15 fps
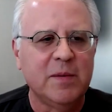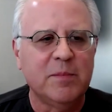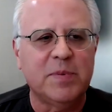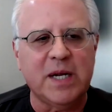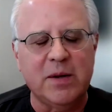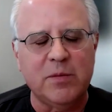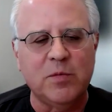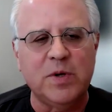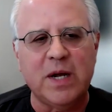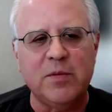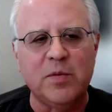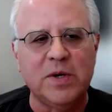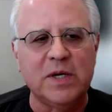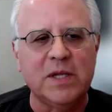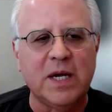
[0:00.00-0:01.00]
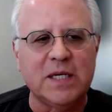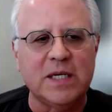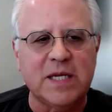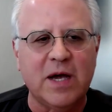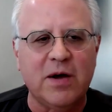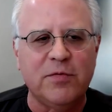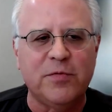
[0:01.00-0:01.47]
But when I
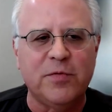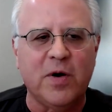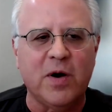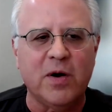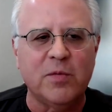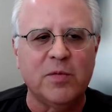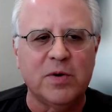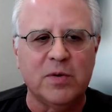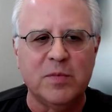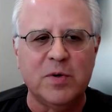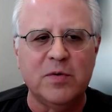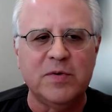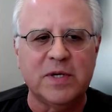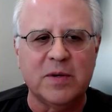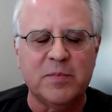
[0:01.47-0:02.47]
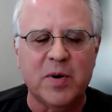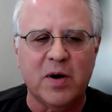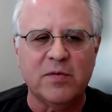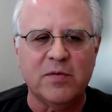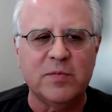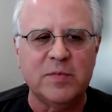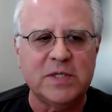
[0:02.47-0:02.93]
realized how far we were moving
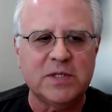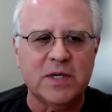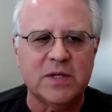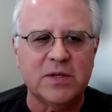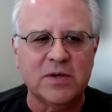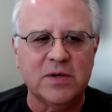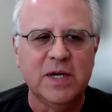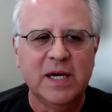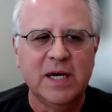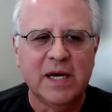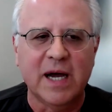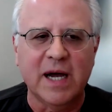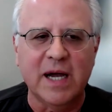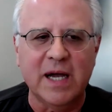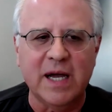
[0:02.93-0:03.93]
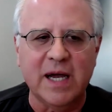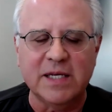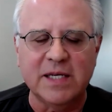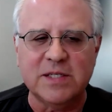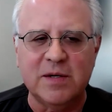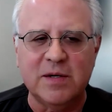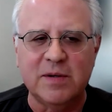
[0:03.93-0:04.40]
apart from each other, I
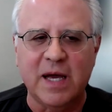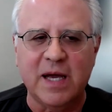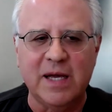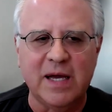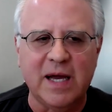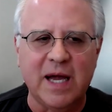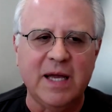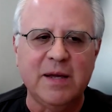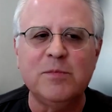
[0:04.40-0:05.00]
said, I